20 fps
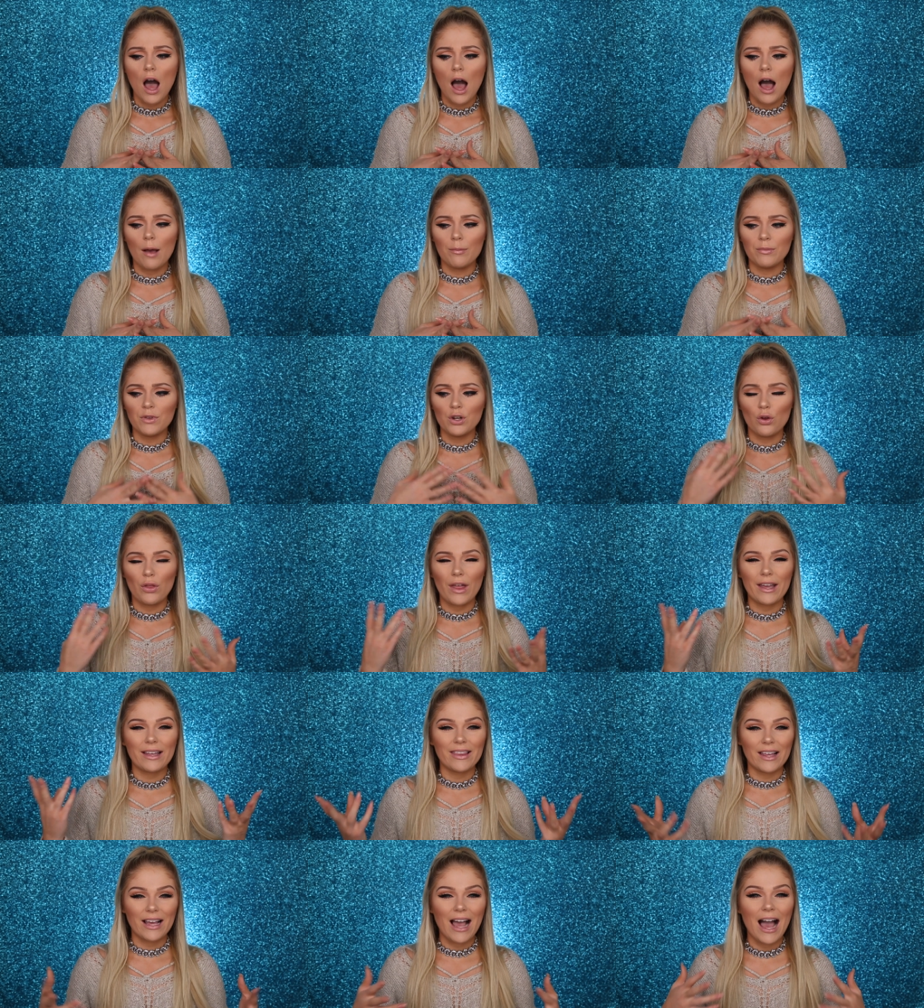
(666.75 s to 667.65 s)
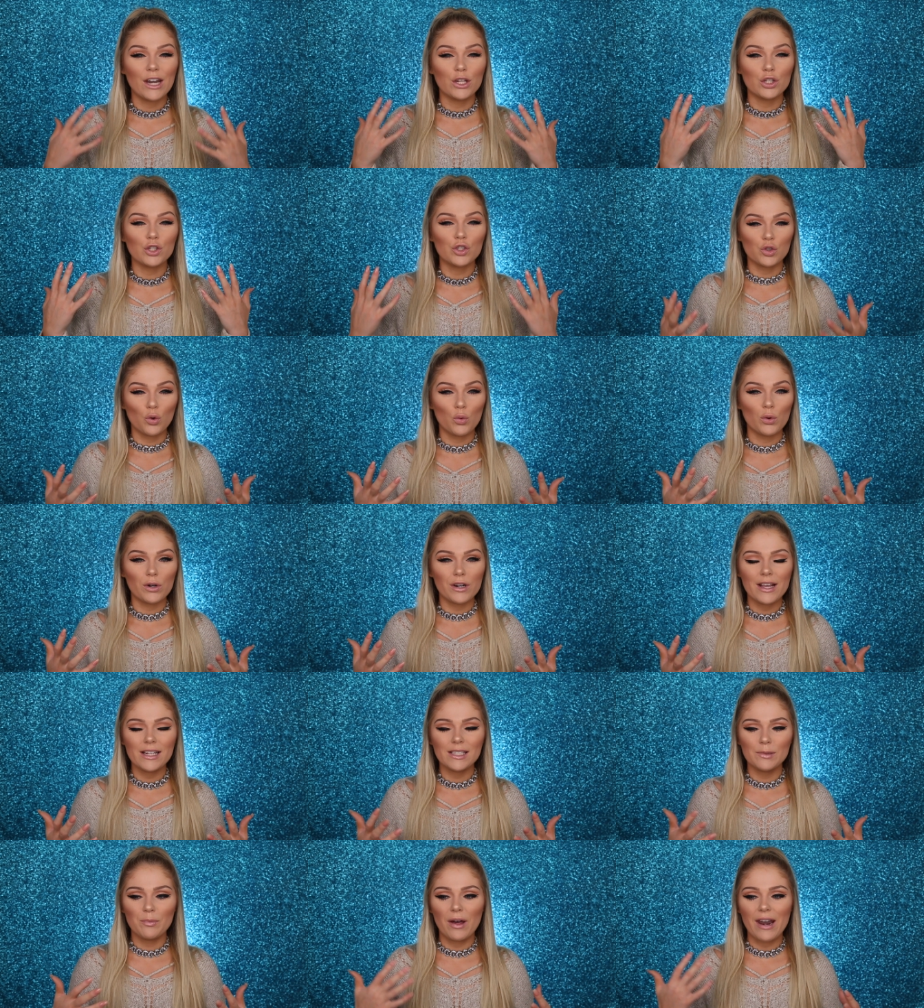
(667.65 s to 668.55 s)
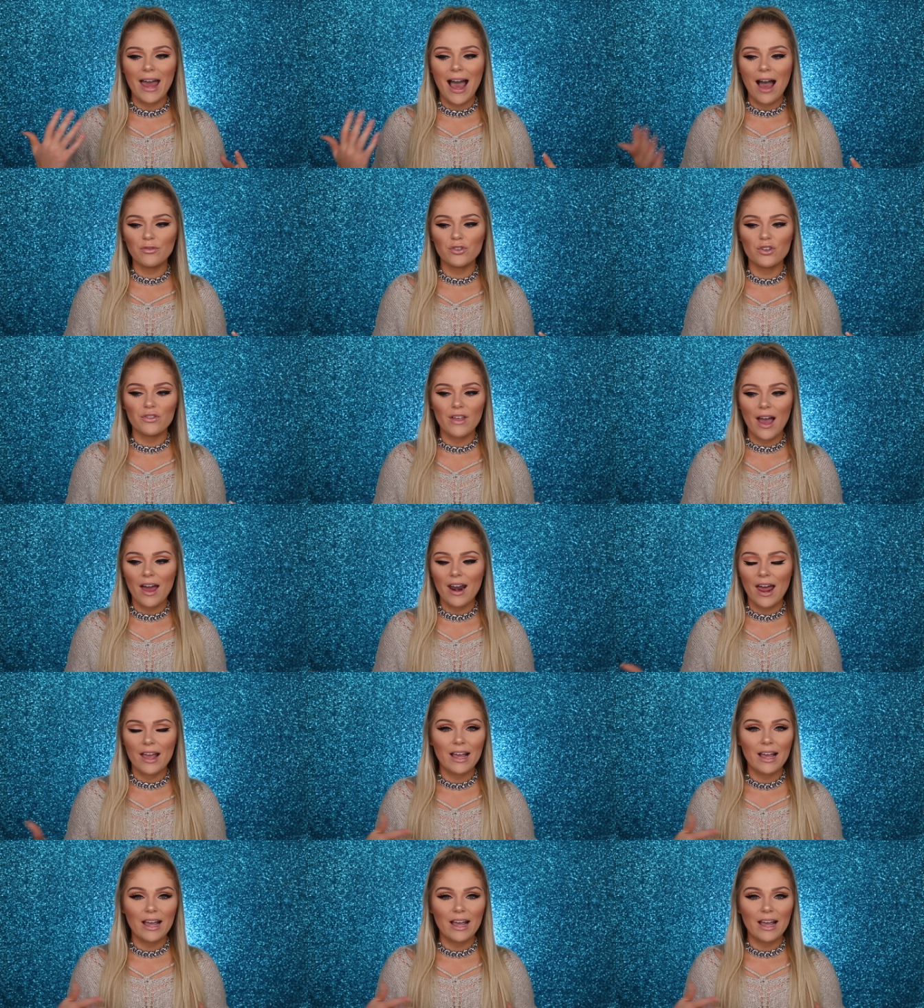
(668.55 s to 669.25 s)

Um, you know, like the kind of soreness. But after that,